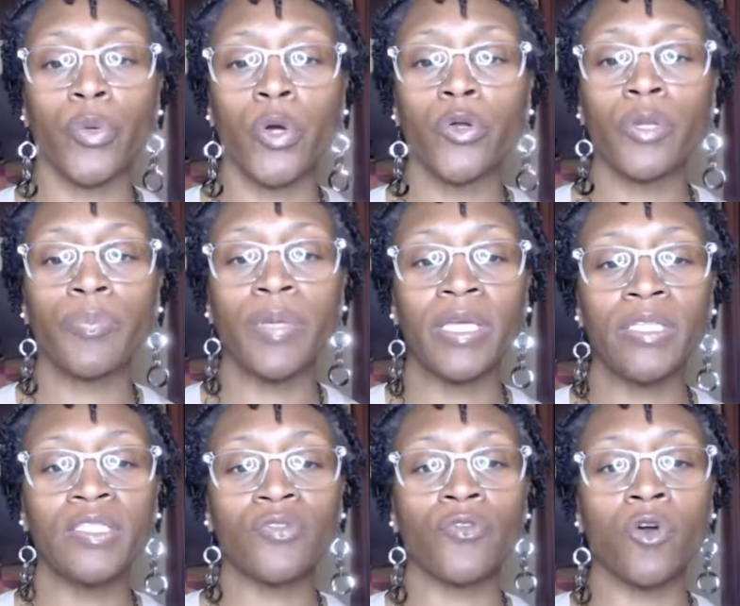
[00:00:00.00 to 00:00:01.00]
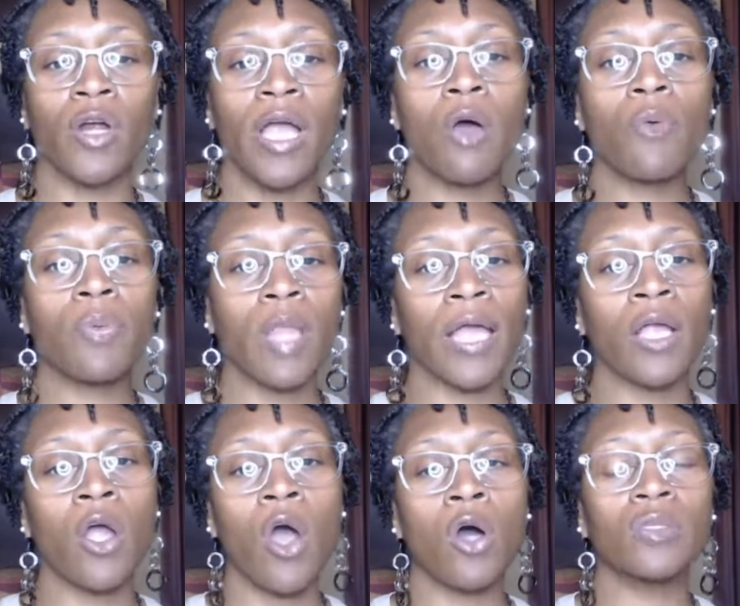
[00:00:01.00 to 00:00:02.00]
wrote a piece for Healthline
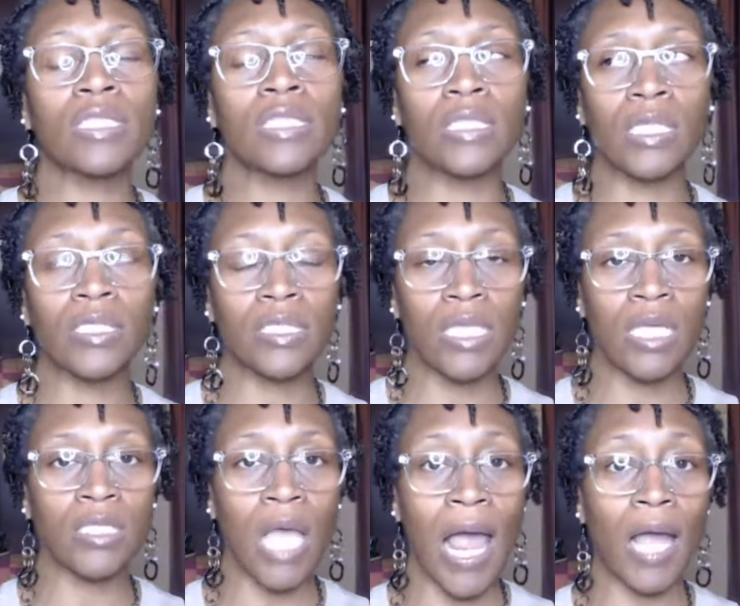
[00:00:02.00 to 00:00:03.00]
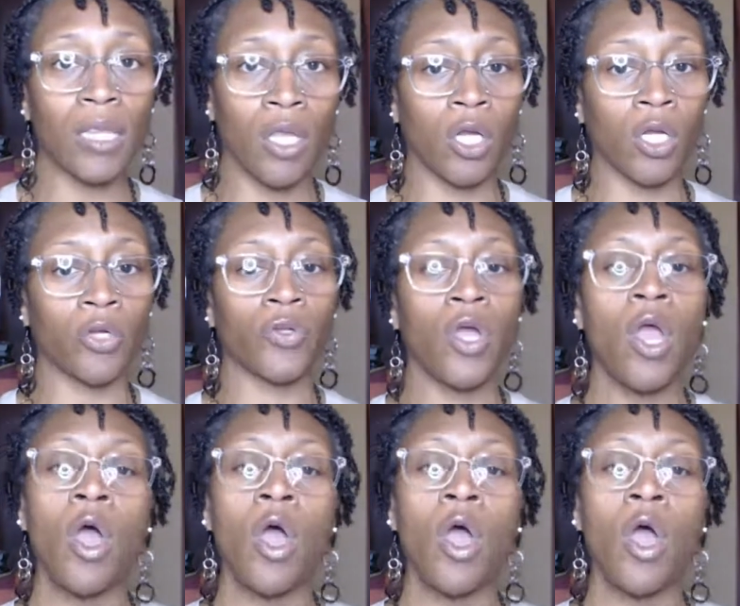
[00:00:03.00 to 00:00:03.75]
called Six Things I Learned